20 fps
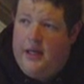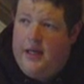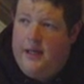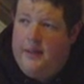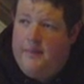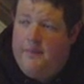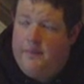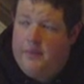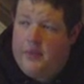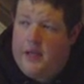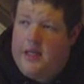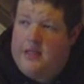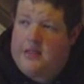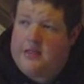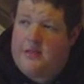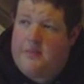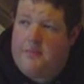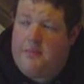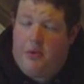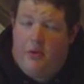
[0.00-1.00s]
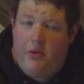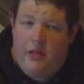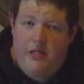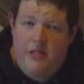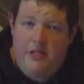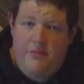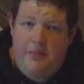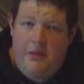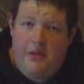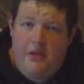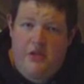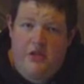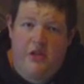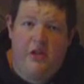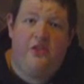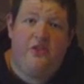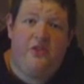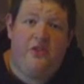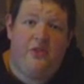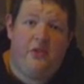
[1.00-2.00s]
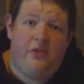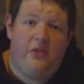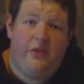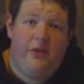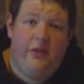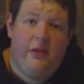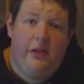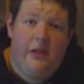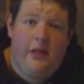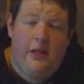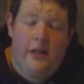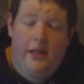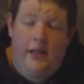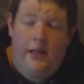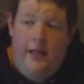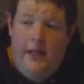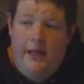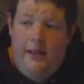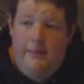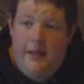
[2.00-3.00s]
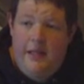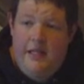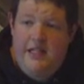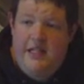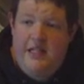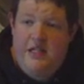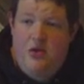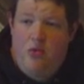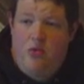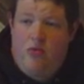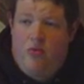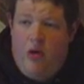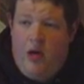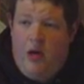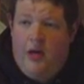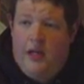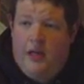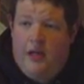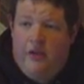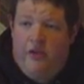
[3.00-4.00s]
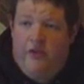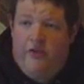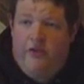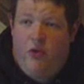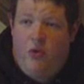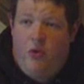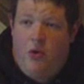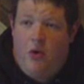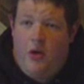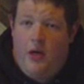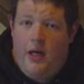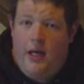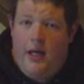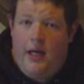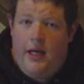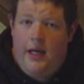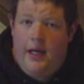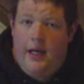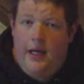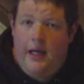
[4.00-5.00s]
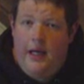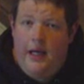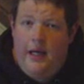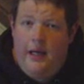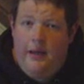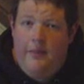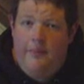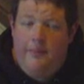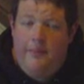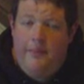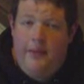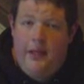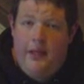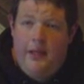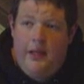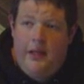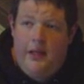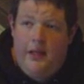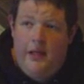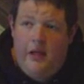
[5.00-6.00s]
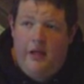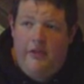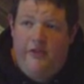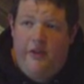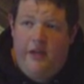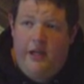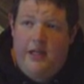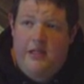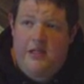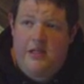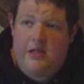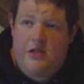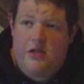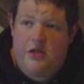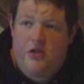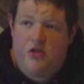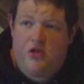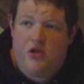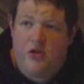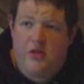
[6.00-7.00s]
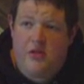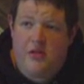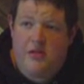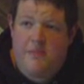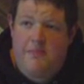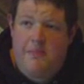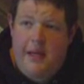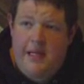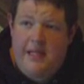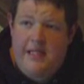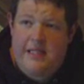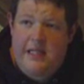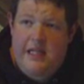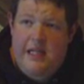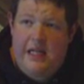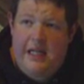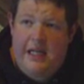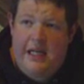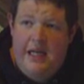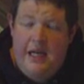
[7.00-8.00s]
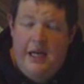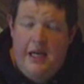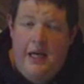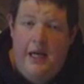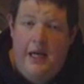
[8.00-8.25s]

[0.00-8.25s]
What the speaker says: at some points but doesn't? Is it all right for a fighter to just basically